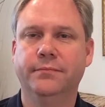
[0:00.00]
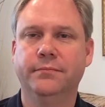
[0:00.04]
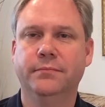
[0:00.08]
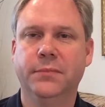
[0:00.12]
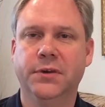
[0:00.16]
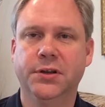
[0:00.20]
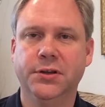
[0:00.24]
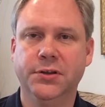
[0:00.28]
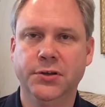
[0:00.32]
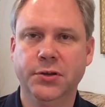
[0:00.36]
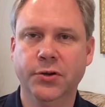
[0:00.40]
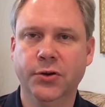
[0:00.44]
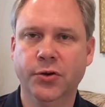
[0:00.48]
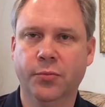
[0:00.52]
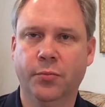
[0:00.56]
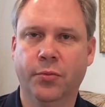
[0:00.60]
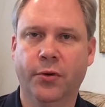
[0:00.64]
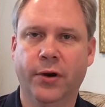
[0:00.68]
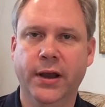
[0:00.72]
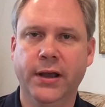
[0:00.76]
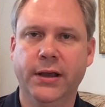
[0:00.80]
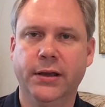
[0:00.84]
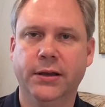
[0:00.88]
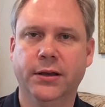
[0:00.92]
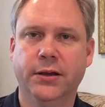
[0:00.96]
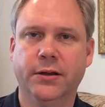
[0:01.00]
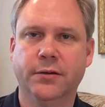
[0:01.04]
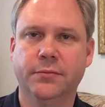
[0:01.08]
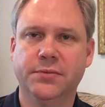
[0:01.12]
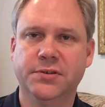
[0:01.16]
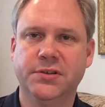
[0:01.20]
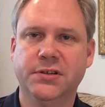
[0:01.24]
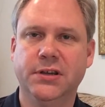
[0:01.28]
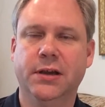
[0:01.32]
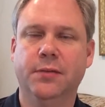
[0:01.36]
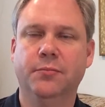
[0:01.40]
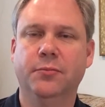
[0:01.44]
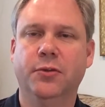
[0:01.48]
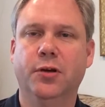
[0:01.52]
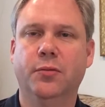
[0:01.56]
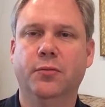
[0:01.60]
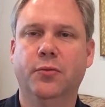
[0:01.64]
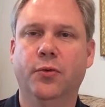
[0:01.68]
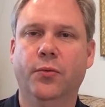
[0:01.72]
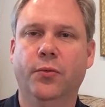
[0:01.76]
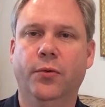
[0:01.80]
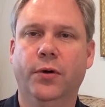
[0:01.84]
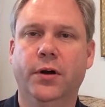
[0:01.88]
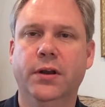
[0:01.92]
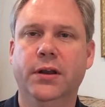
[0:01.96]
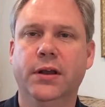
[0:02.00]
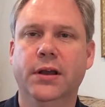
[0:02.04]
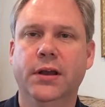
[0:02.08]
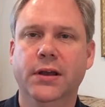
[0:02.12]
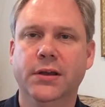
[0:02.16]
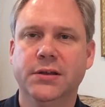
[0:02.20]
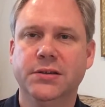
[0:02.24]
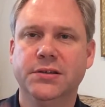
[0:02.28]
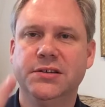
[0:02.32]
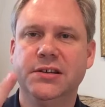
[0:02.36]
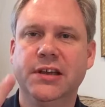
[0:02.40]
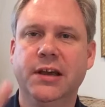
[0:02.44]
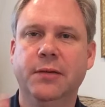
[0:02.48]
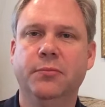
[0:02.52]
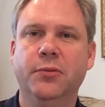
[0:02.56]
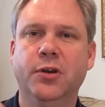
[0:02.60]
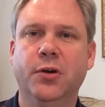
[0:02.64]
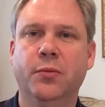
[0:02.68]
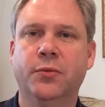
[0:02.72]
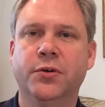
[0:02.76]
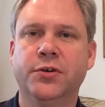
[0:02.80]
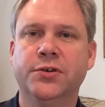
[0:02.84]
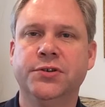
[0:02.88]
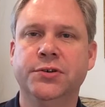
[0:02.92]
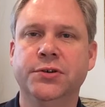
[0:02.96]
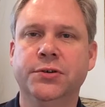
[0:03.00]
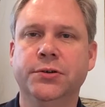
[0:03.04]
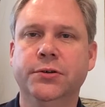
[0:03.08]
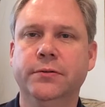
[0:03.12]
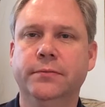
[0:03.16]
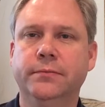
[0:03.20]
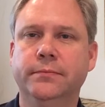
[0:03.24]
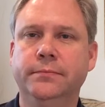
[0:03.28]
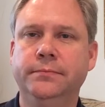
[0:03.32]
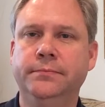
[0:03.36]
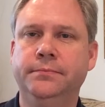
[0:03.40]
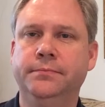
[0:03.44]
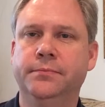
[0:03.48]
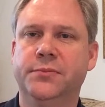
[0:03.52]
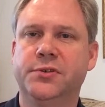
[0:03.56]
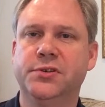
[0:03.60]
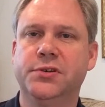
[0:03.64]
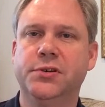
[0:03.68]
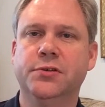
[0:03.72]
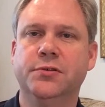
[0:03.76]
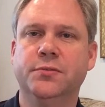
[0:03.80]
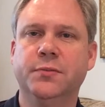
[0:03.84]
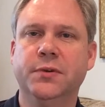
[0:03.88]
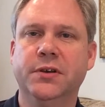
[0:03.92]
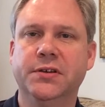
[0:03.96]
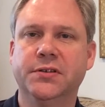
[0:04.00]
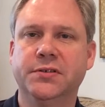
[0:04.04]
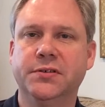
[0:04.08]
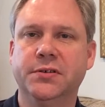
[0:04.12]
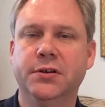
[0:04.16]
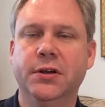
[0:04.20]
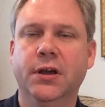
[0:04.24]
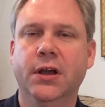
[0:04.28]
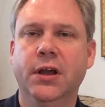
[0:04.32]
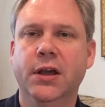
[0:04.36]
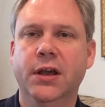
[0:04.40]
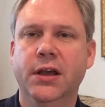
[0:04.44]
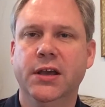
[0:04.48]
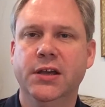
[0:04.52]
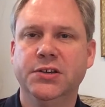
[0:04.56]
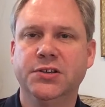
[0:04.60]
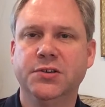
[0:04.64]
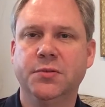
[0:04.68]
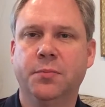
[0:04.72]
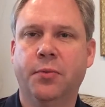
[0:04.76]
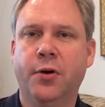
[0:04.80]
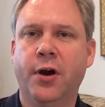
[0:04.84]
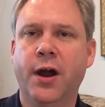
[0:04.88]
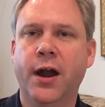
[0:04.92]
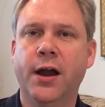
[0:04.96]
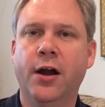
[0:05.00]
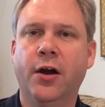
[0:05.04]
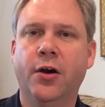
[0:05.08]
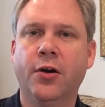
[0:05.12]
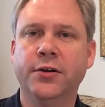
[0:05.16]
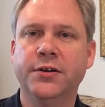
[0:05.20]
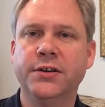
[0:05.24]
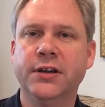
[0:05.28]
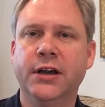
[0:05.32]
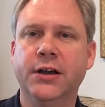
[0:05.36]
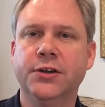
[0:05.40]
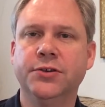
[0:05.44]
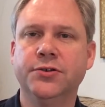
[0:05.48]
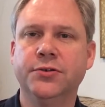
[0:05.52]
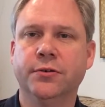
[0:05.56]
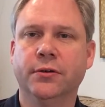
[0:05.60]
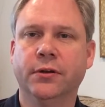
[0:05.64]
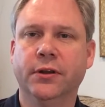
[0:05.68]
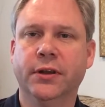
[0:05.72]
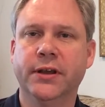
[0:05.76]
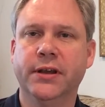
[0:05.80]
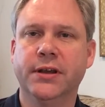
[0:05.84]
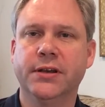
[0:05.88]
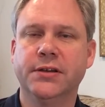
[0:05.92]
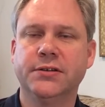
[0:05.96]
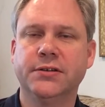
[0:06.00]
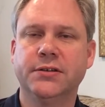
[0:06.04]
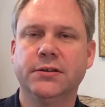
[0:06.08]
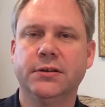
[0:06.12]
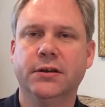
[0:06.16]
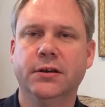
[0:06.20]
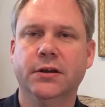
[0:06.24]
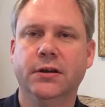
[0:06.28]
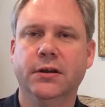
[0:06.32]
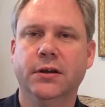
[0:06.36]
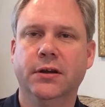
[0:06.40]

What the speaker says: But do a brain dump, step number 1. Step number 2, excuse me, is to prioritize your list.